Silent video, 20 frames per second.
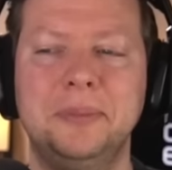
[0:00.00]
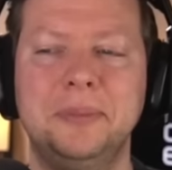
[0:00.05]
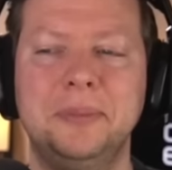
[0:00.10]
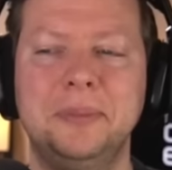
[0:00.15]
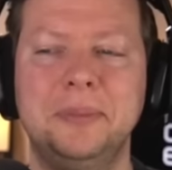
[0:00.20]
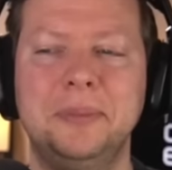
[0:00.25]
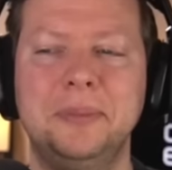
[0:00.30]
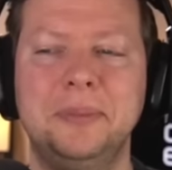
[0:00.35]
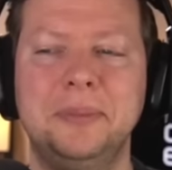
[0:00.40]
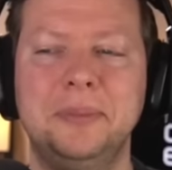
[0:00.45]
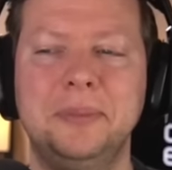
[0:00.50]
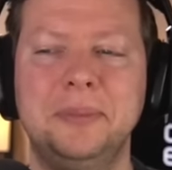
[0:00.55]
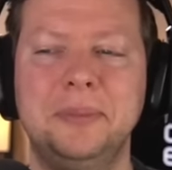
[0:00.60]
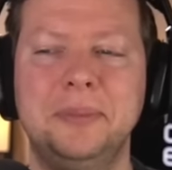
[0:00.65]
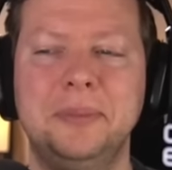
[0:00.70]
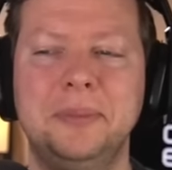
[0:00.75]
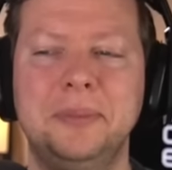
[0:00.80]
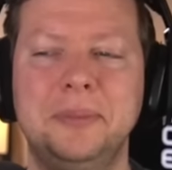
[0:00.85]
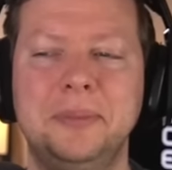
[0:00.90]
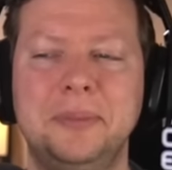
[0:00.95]

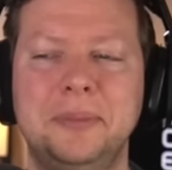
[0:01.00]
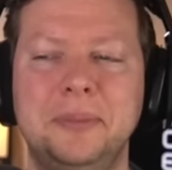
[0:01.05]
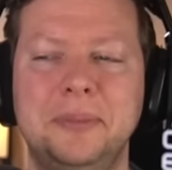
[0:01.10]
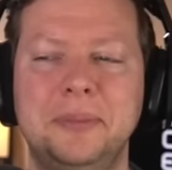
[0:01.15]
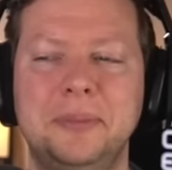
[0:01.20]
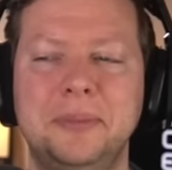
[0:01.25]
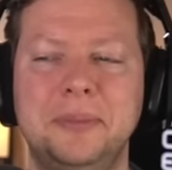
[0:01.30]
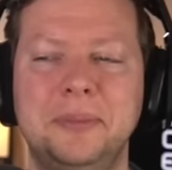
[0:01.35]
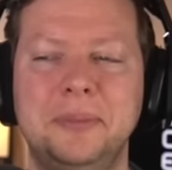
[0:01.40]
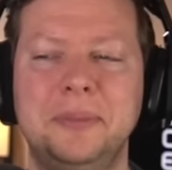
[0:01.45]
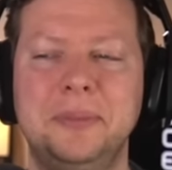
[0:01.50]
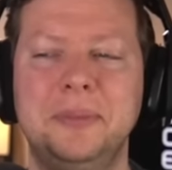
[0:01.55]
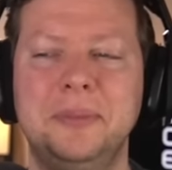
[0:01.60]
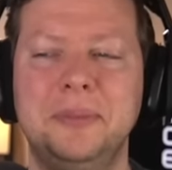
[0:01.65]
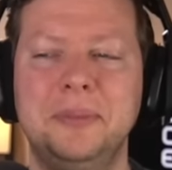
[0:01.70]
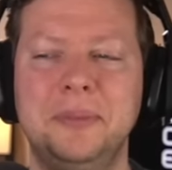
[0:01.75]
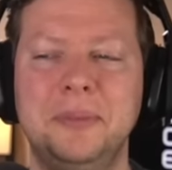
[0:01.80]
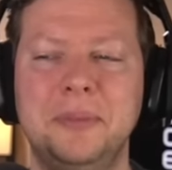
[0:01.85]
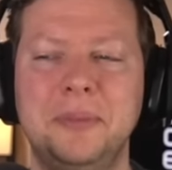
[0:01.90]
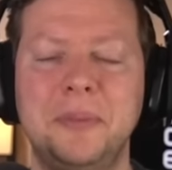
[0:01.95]

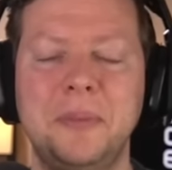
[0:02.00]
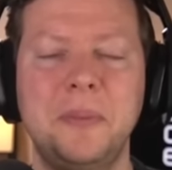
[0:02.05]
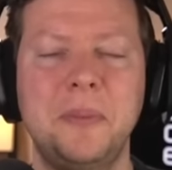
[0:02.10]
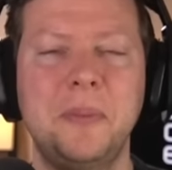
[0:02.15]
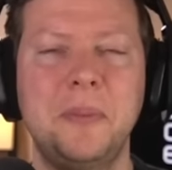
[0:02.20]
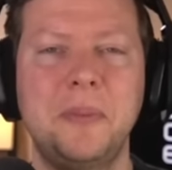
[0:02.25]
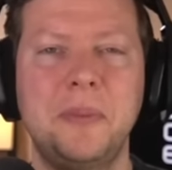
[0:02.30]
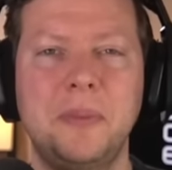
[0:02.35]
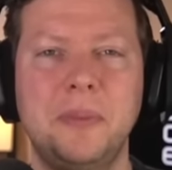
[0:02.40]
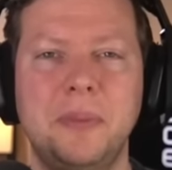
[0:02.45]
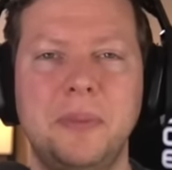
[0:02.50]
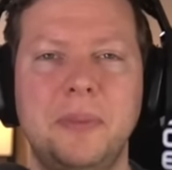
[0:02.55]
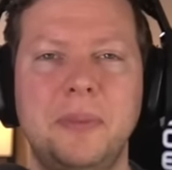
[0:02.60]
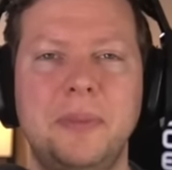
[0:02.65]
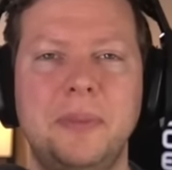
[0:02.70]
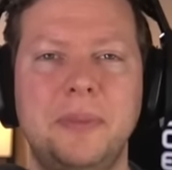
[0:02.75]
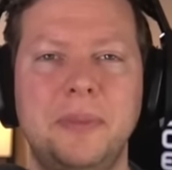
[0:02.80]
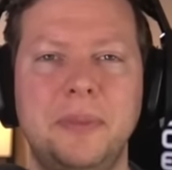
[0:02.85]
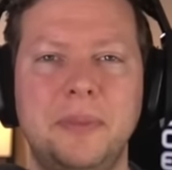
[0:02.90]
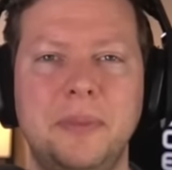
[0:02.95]

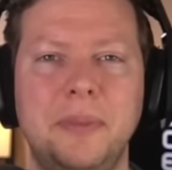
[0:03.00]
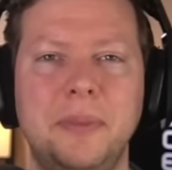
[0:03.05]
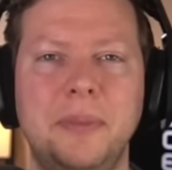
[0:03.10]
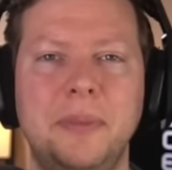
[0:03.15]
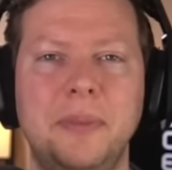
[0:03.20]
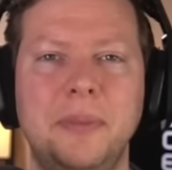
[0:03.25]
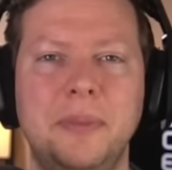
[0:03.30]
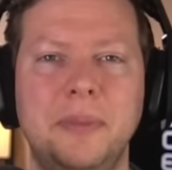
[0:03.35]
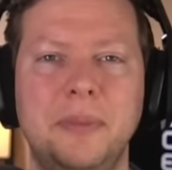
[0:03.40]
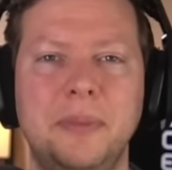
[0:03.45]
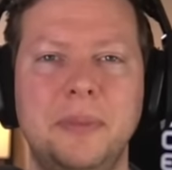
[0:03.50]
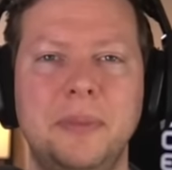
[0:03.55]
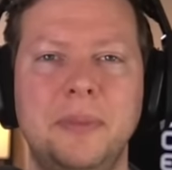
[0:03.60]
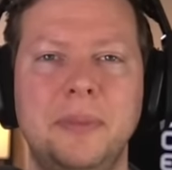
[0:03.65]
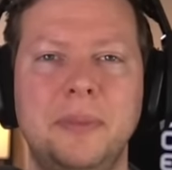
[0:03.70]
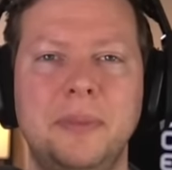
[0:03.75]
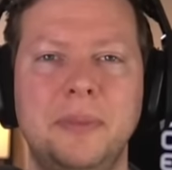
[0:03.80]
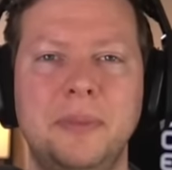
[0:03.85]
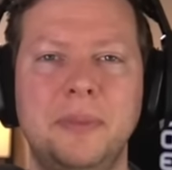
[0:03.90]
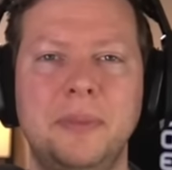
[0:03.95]

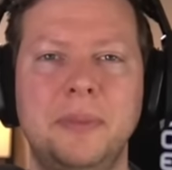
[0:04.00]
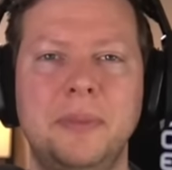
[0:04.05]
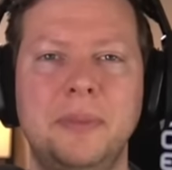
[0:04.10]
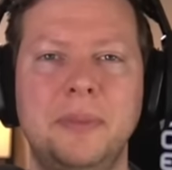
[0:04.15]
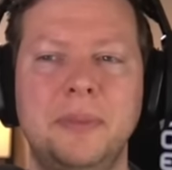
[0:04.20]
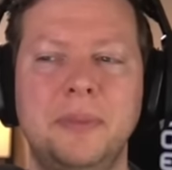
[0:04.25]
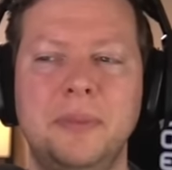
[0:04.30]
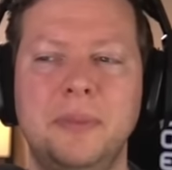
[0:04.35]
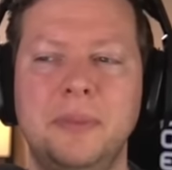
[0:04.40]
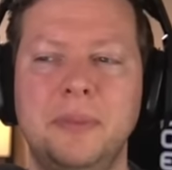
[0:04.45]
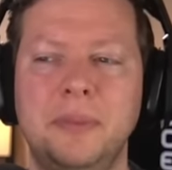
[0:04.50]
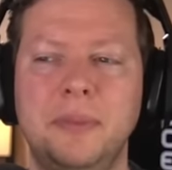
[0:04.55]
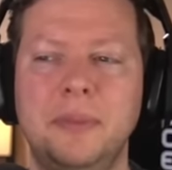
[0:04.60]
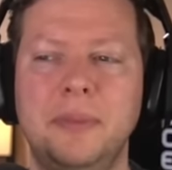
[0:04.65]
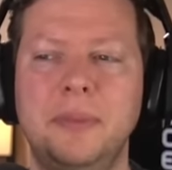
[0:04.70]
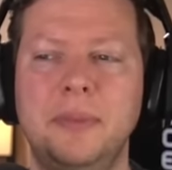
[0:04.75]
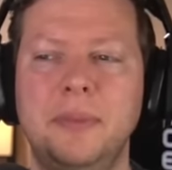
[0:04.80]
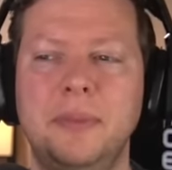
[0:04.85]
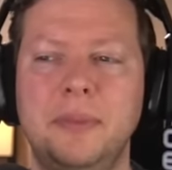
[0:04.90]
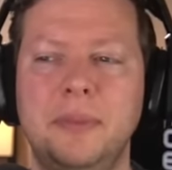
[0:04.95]

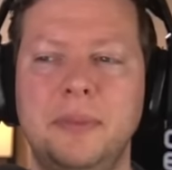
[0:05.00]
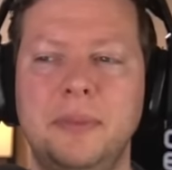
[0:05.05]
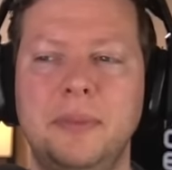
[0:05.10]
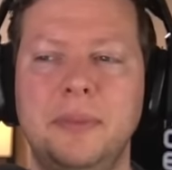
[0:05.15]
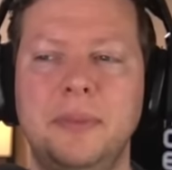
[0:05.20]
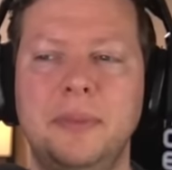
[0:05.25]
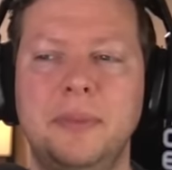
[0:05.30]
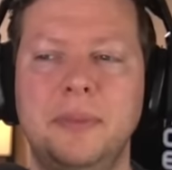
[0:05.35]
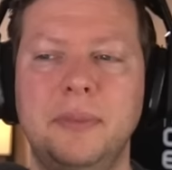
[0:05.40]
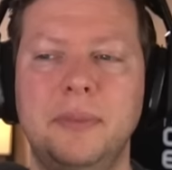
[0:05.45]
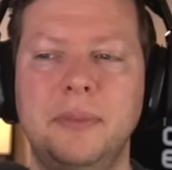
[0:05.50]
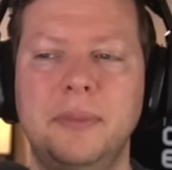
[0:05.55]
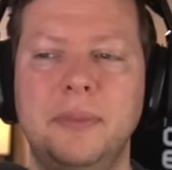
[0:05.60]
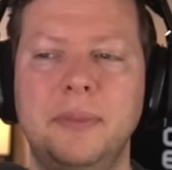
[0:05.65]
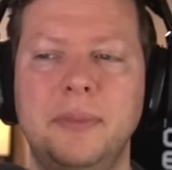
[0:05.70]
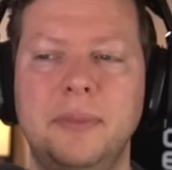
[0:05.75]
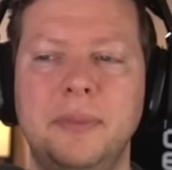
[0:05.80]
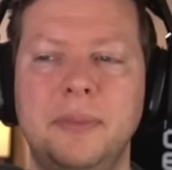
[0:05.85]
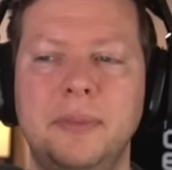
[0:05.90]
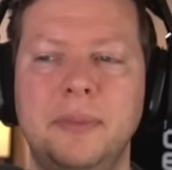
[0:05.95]

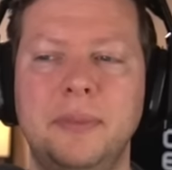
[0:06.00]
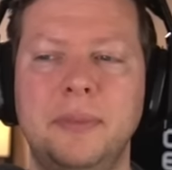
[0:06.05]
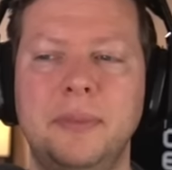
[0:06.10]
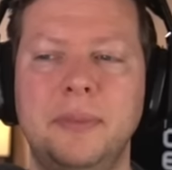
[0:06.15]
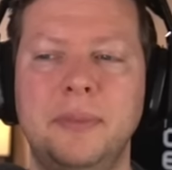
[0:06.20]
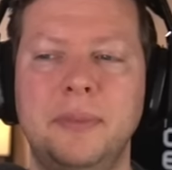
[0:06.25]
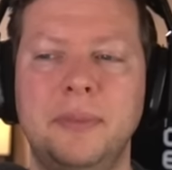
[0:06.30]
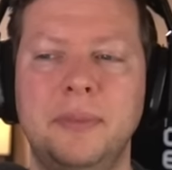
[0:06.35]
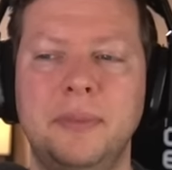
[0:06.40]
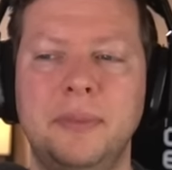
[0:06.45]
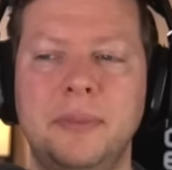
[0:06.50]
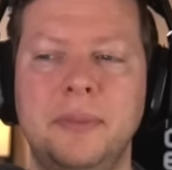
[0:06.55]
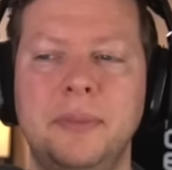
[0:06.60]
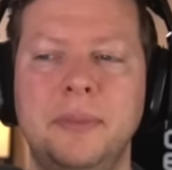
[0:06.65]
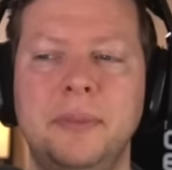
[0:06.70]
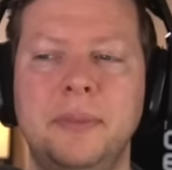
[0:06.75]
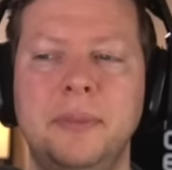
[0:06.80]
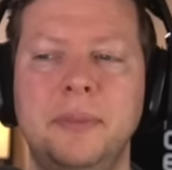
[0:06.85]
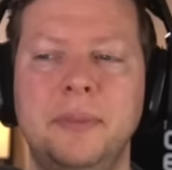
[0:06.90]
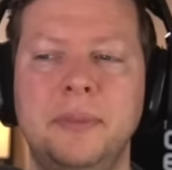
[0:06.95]

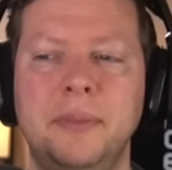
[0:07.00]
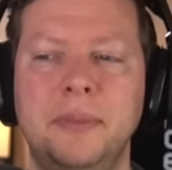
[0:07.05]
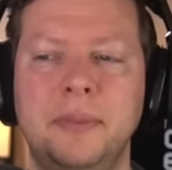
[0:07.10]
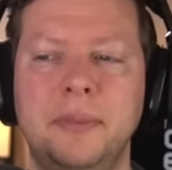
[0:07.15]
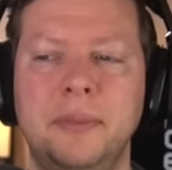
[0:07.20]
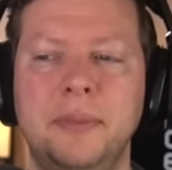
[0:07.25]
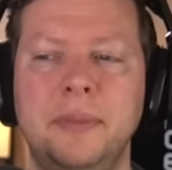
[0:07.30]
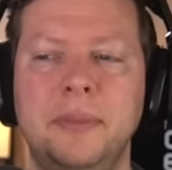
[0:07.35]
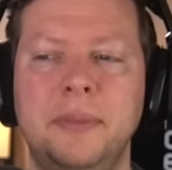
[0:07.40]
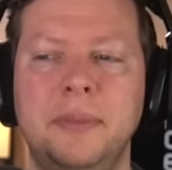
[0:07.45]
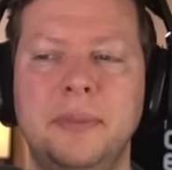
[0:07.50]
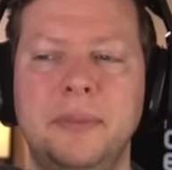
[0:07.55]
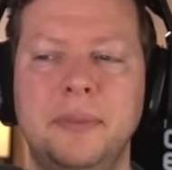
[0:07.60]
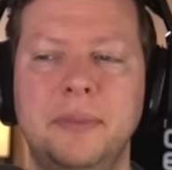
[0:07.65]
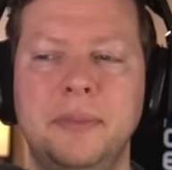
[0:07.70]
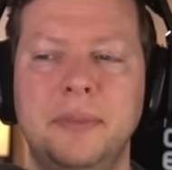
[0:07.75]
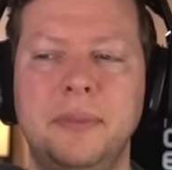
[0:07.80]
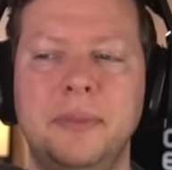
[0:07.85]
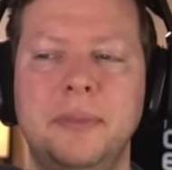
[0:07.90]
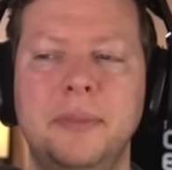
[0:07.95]
No words are spoken by the person on screen.